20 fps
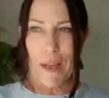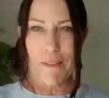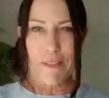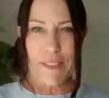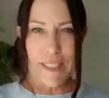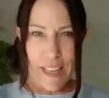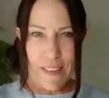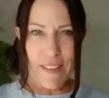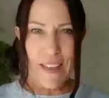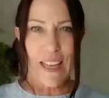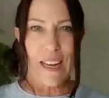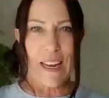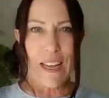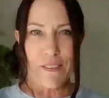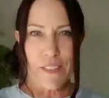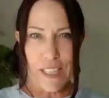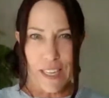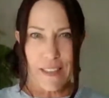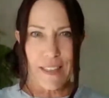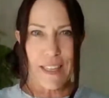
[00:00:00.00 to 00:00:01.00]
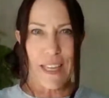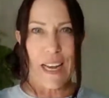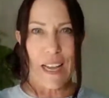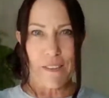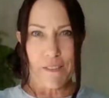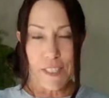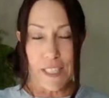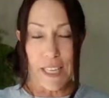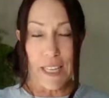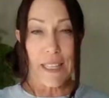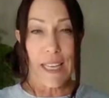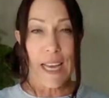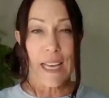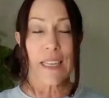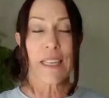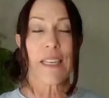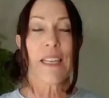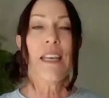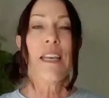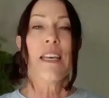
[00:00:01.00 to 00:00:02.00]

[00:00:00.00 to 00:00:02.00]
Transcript: I've done that. I've done that. I've done that.